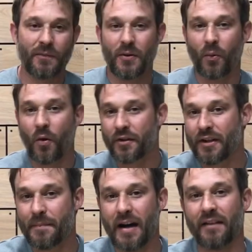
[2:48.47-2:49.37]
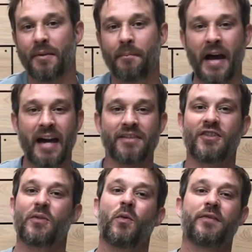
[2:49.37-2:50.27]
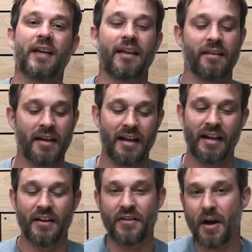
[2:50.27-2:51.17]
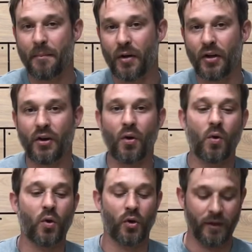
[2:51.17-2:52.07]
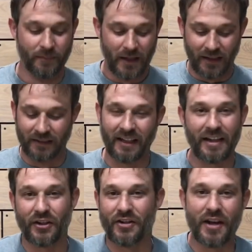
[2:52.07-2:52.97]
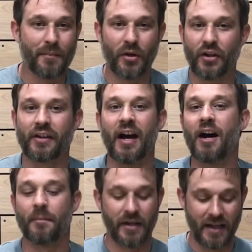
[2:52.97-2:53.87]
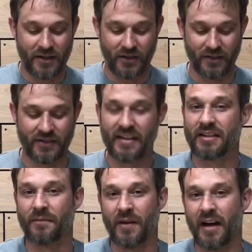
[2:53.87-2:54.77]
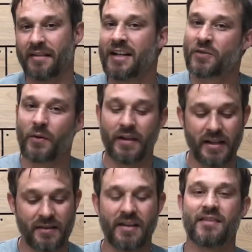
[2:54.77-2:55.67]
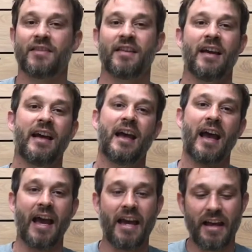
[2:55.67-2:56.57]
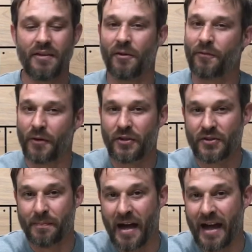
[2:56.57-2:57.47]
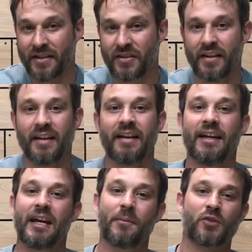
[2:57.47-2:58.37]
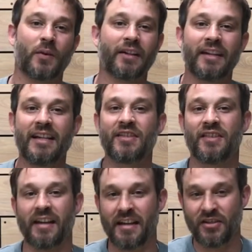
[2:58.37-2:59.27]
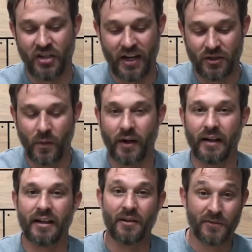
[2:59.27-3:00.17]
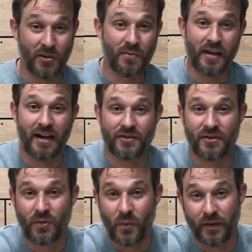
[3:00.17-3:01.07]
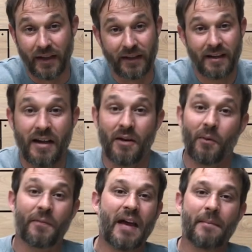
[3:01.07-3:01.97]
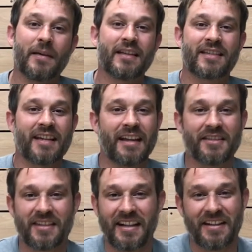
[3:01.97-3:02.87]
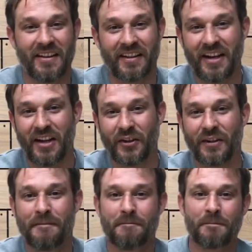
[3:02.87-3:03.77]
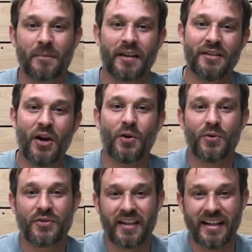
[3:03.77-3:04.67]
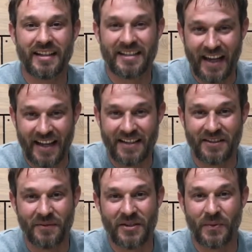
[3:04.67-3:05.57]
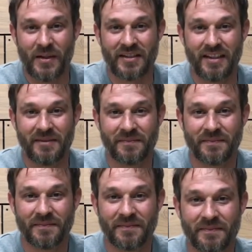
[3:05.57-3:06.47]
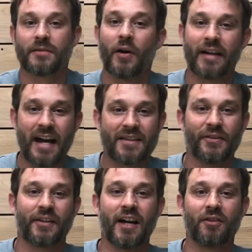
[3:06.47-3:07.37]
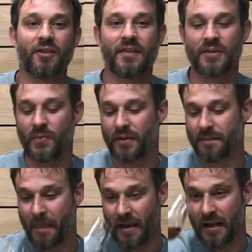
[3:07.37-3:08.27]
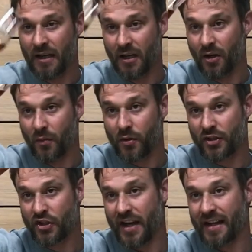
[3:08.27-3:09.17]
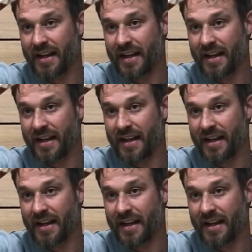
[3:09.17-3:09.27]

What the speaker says: you were wondering about the batches and what that number or letter number combination signified, that's what it is. This is A, the first batch. It was released in January of 2020. With that being said, let's get into the color, nose, and taste of this whiskey. All right, guys, on the color of this one, we're gonna check it